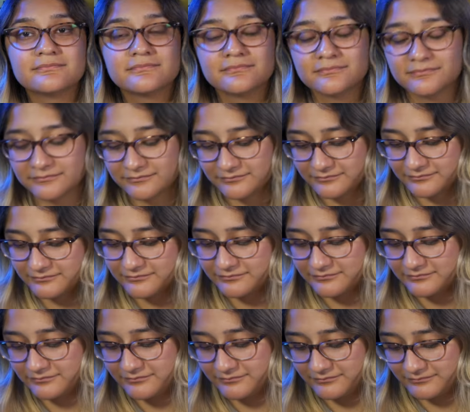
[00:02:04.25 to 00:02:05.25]

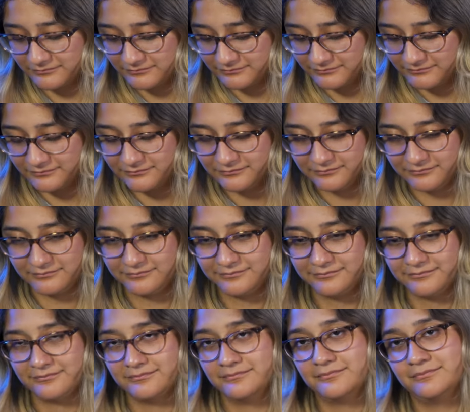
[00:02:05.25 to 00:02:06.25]

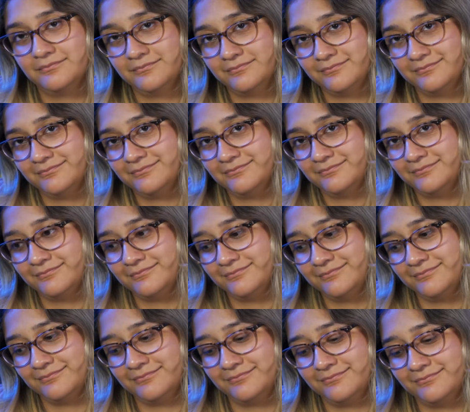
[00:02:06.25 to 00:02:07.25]

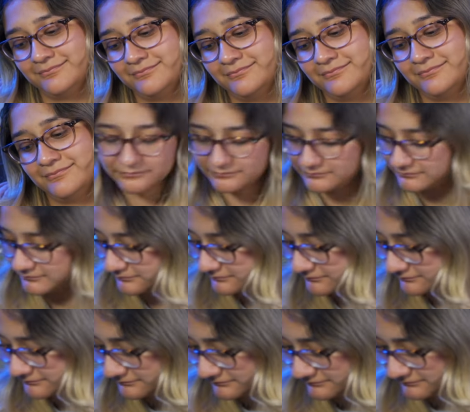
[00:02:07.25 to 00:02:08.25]

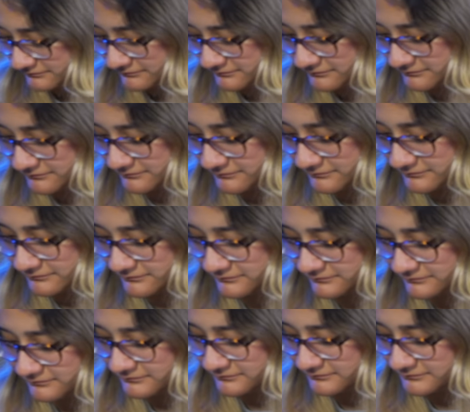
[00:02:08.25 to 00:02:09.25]

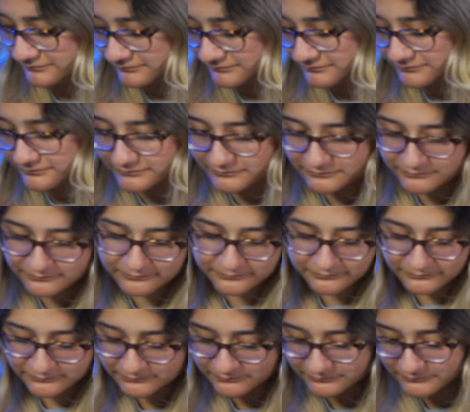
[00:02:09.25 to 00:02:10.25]

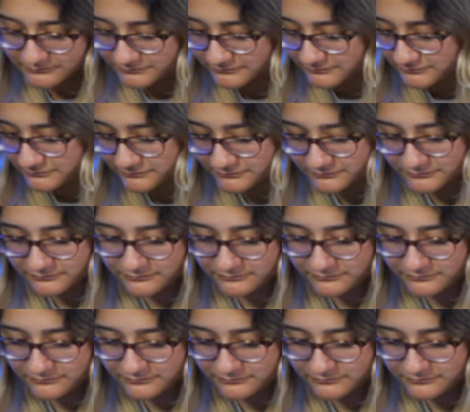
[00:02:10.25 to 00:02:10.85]
This person isn't speaking.